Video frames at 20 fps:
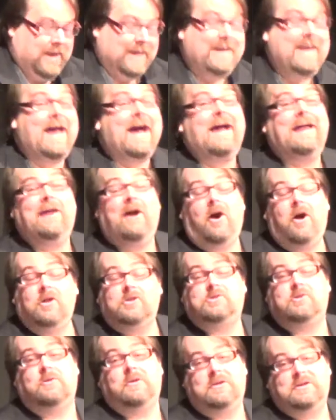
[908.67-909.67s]
yeah, you're
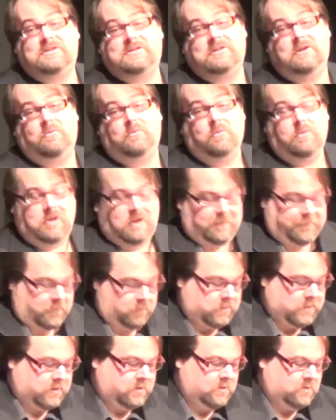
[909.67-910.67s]
also going to sing Rudolph the
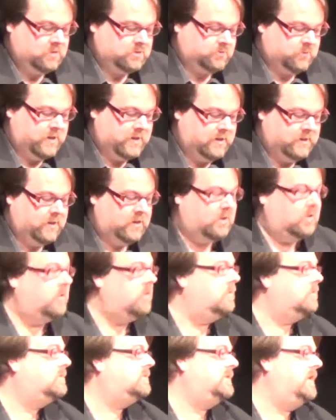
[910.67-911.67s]
Red-Nosed Reindeer
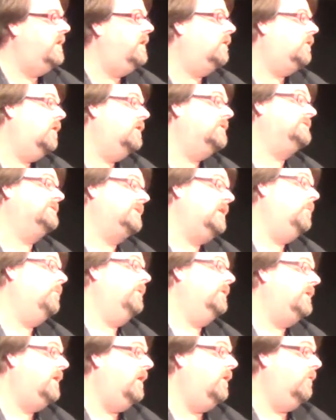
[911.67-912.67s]
or Santa Claus is
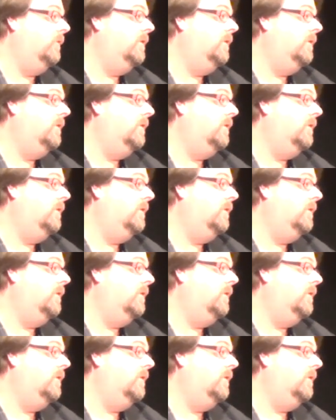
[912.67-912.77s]
Coming to Town.